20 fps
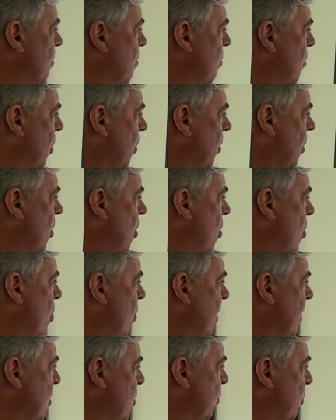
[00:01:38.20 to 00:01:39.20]

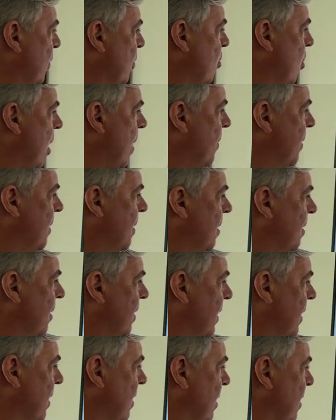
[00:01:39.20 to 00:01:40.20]
Merlot is
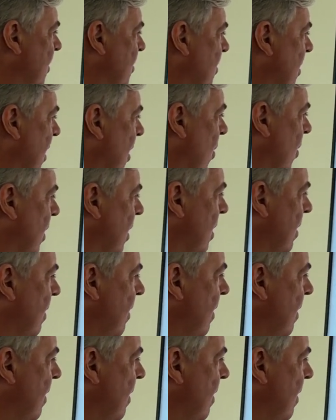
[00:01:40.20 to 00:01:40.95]
predominantly in this area,